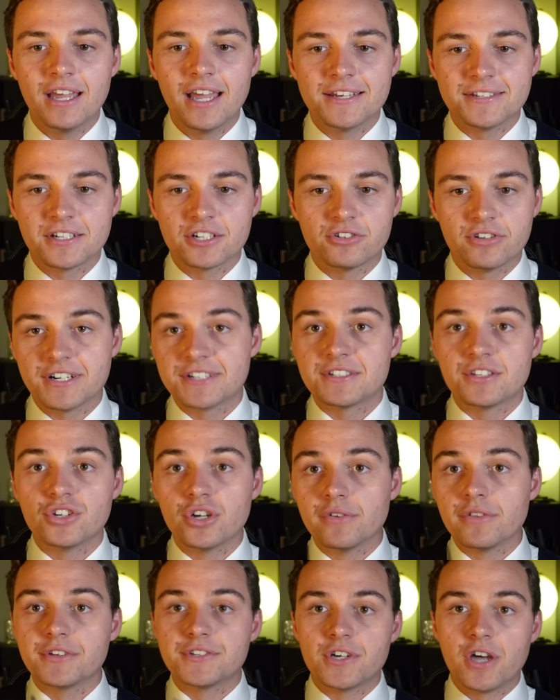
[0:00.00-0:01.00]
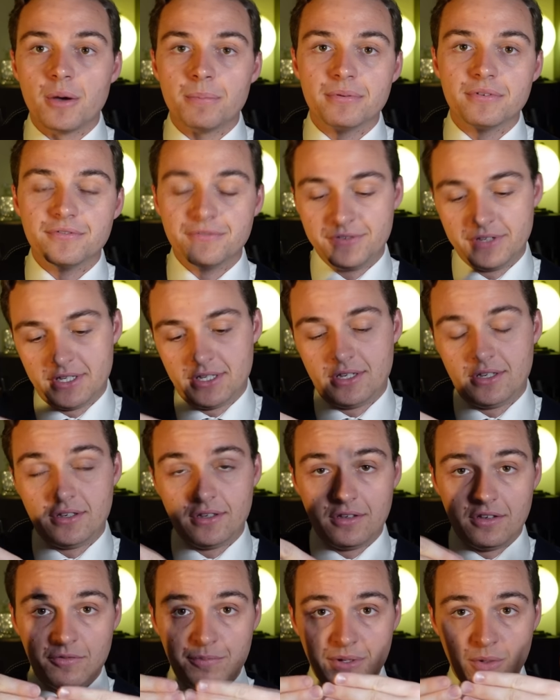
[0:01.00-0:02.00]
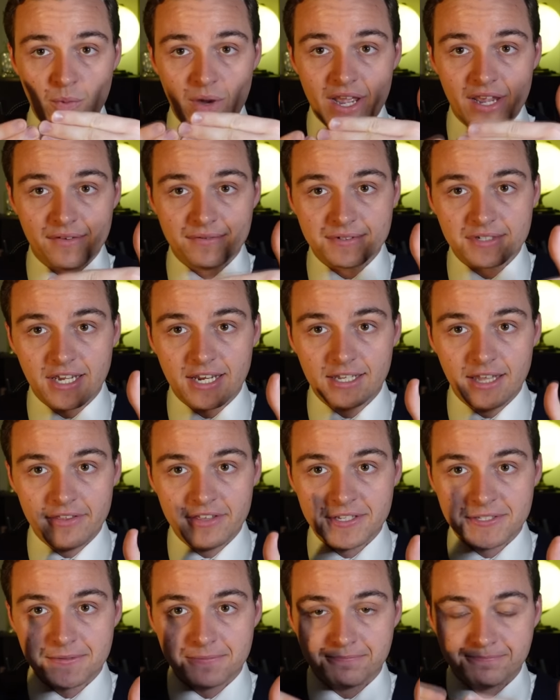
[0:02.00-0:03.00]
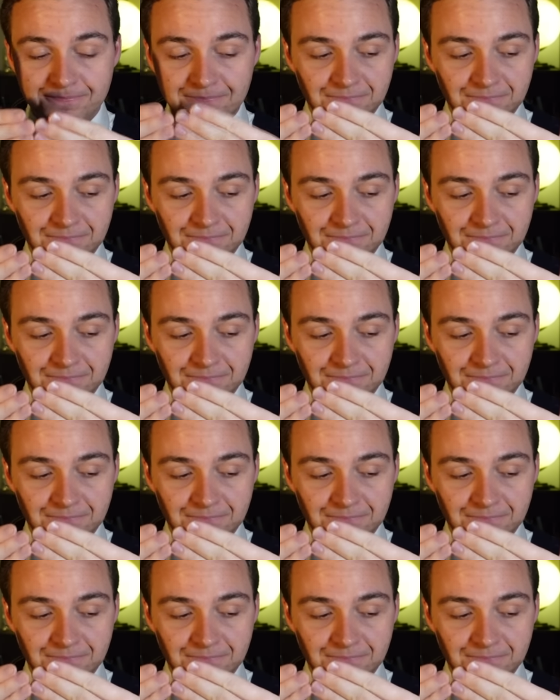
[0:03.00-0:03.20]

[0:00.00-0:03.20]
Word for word: as it crested over the top of big waves, kind of like this.